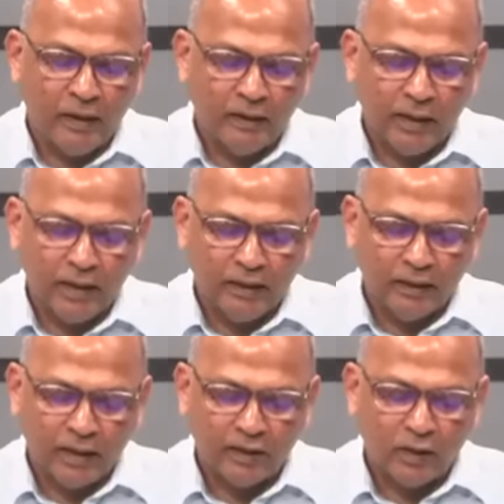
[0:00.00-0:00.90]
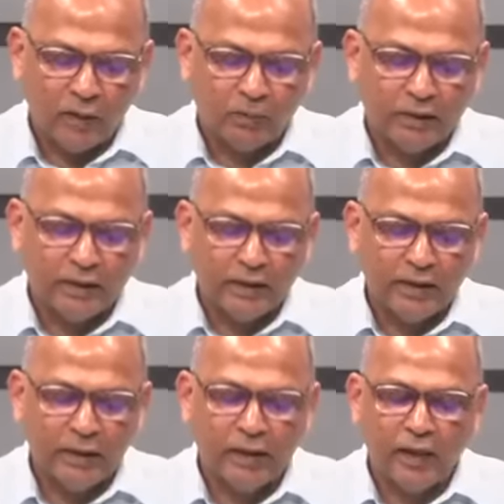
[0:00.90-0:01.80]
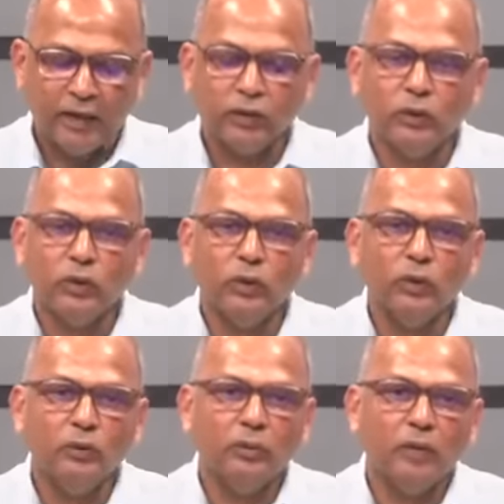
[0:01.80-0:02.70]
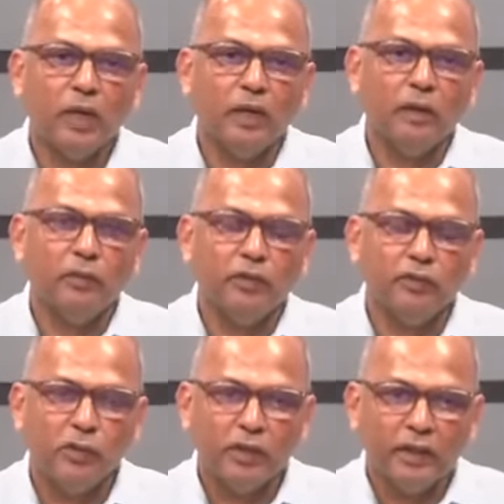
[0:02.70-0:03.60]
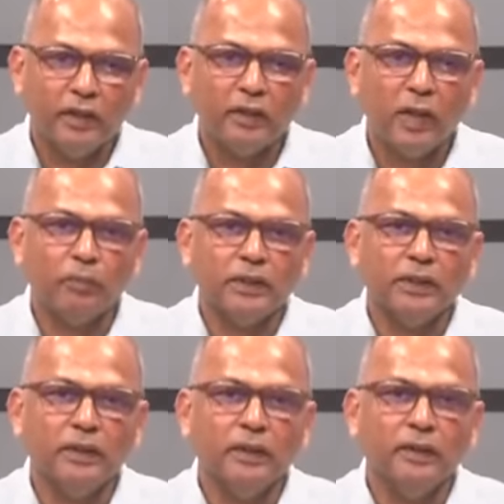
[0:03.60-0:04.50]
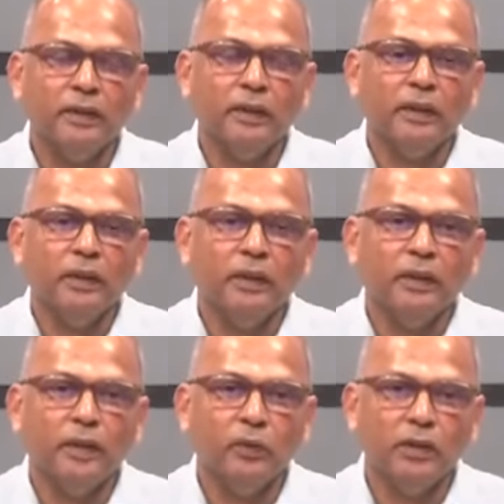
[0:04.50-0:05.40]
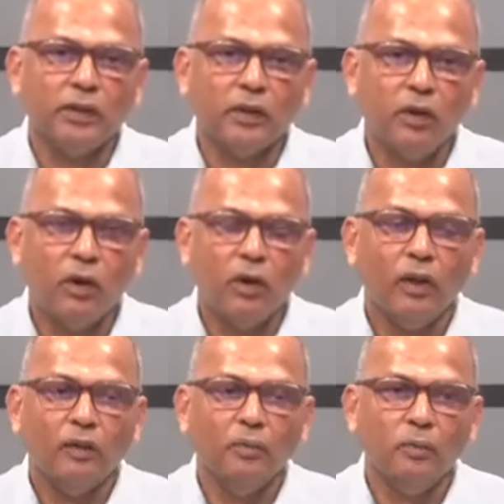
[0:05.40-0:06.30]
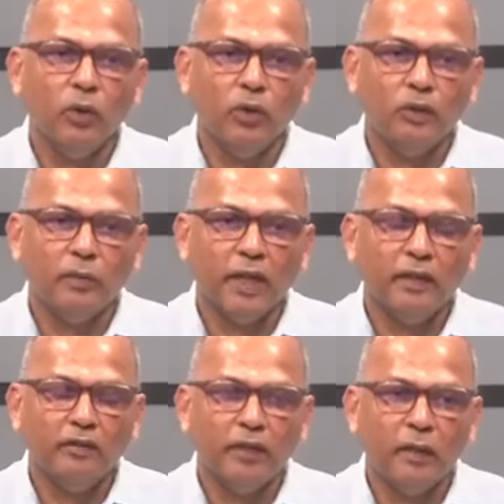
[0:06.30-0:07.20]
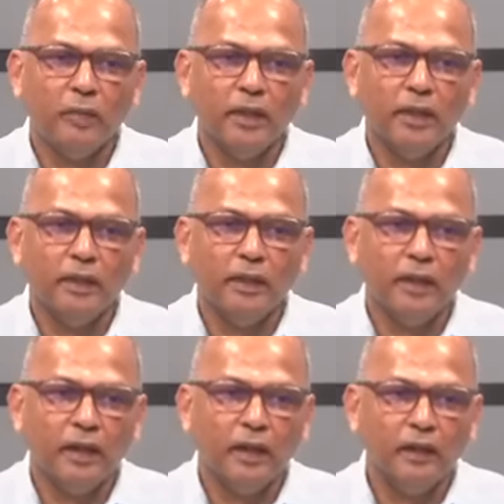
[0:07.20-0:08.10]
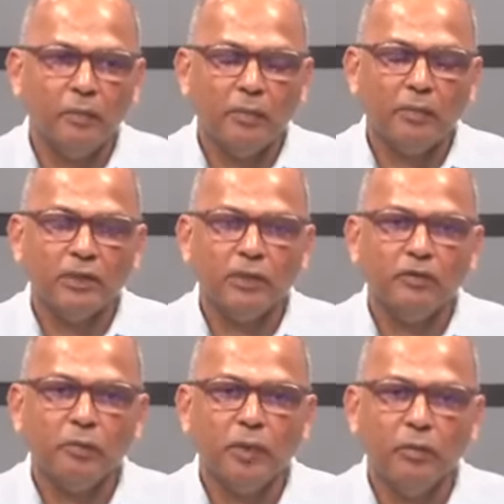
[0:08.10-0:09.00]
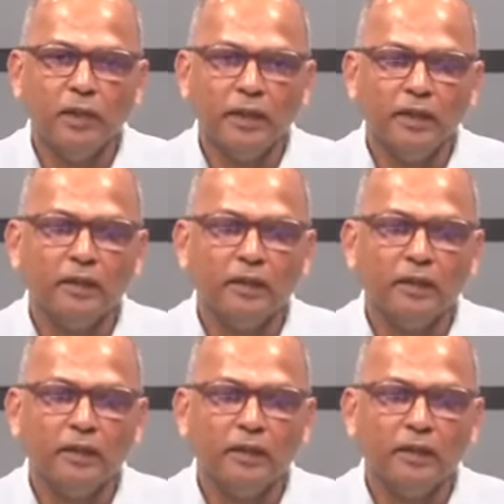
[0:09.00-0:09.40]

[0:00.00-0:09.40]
That autopsy, as you know, before the autopsy, there was a call both by the family and members of the public